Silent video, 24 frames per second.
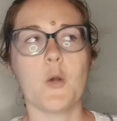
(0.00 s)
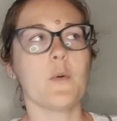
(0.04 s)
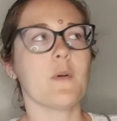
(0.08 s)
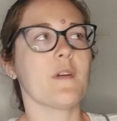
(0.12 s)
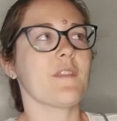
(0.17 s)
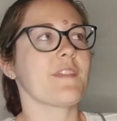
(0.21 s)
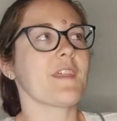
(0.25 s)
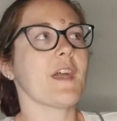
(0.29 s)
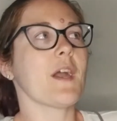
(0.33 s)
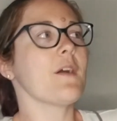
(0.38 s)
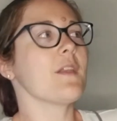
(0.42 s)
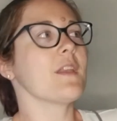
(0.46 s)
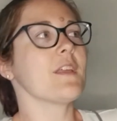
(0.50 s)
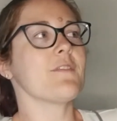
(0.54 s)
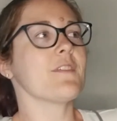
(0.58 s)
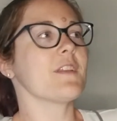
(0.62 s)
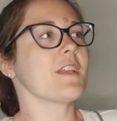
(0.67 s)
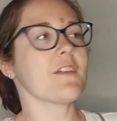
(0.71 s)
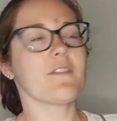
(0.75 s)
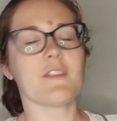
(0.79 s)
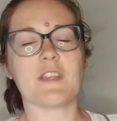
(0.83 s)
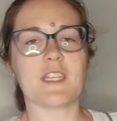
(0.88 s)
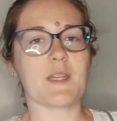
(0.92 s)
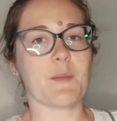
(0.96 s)
without even
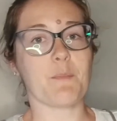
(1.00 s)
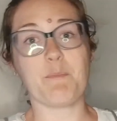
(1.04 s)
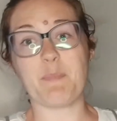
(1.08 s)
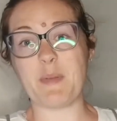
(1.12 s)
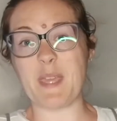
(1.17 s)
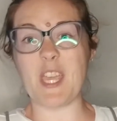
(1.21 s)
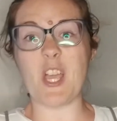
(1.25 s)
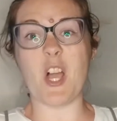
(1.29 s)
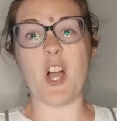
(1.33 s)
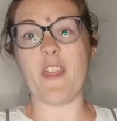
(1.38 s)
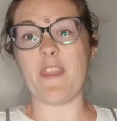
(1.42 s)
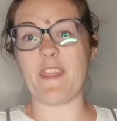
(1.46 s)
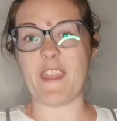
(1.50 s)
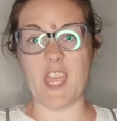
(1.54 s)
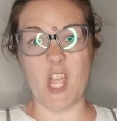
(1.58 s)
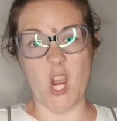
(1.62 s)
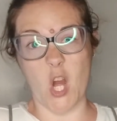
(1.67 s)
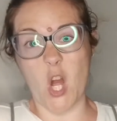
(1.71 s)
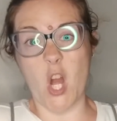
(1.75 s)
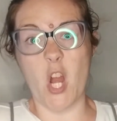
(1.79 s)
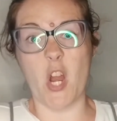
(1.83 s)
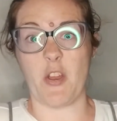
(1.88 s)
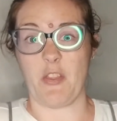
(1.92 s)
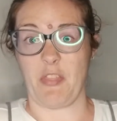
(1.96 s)
having to be on the
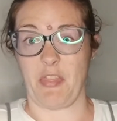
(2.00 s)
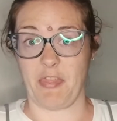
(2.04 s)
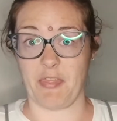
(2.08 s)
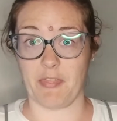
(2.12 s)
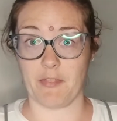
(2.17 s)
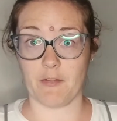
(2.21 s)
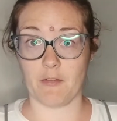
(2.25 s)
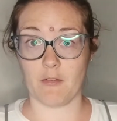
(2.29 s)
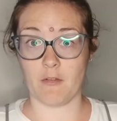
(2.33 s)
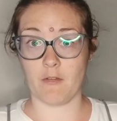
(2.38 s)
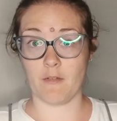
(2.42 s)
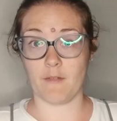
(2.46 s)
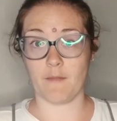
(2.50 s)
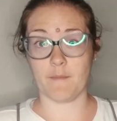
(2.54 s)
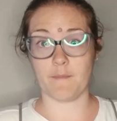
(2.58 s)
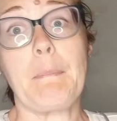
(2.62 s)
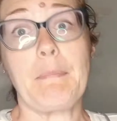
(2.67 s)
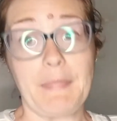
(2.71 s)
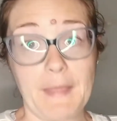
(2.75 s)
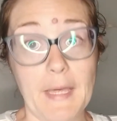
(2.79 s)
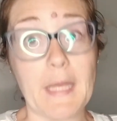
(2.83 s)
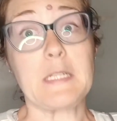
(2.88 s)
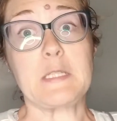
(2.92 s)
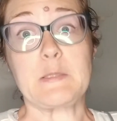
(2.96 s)
earth.
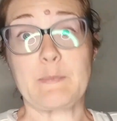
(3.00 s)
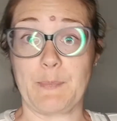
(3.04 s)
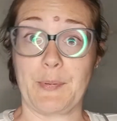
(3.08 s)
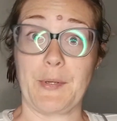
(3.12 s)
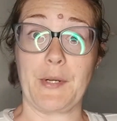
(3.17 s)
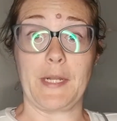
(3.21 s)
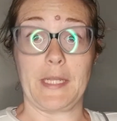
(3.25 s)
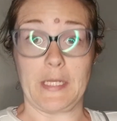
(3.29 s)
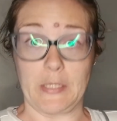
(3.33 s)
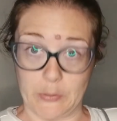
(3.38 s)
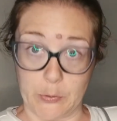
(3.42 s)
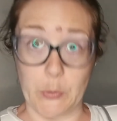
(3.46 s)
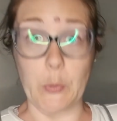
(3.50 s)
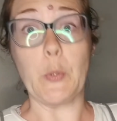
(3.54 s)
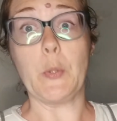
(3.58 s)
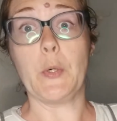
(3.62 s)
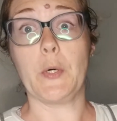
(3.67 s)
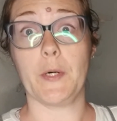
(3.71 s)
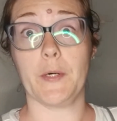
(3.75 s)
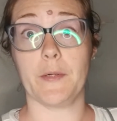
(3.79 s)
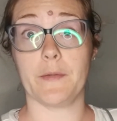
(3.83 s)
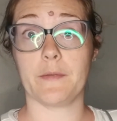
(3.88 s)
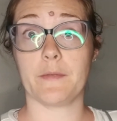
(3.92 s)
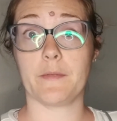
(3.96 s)
That's pretty
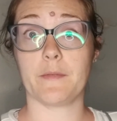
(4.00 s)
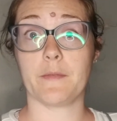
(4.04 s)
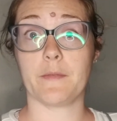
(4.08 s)
cool.